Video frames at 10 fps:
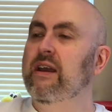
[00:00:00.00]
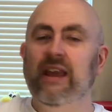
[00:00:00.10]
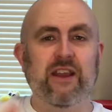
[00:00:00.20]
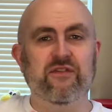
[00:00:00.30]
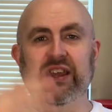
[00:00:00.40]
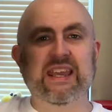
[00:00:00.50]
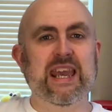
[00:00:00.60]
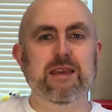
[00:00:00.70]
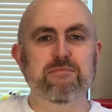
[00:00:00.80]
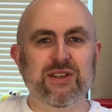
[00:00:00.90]
if the
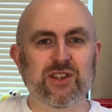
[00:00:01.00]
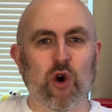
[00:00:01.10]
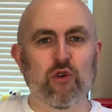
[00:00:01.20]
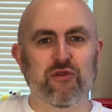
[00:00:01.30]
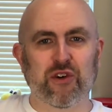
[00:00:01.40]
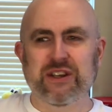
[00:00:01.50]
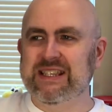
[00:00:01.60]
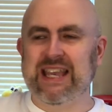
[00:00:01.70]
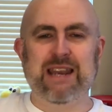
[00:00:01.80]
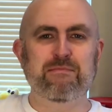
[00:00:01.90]
game is over in
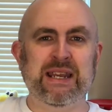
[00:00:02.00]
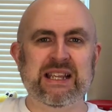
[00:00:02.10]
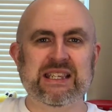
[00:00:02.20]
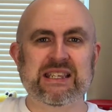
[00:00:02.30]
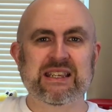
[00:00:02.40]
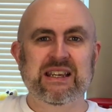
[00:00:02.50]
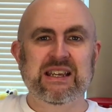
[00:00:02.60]
10 minutes,